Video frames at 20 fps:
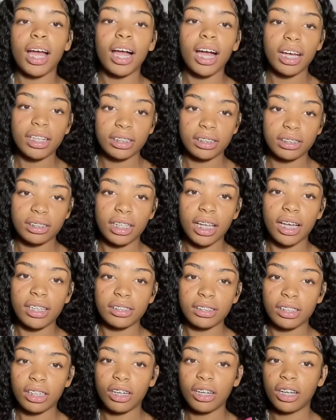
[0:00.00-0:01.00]
I got this
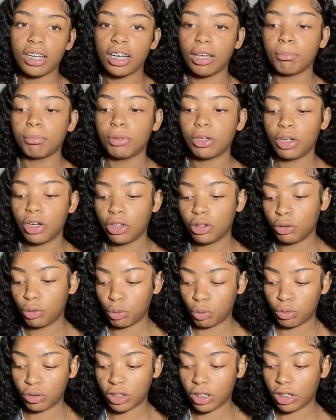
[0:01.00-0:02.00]
last year and I'm gonna
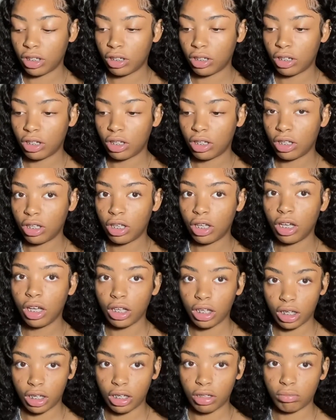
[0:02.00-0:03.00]
use it
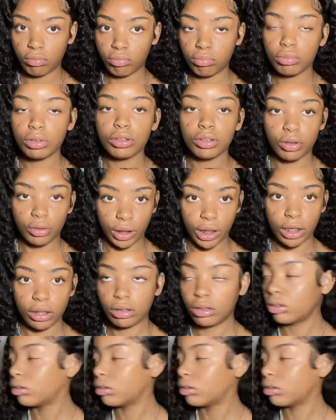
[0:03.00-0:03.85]
again. So yes.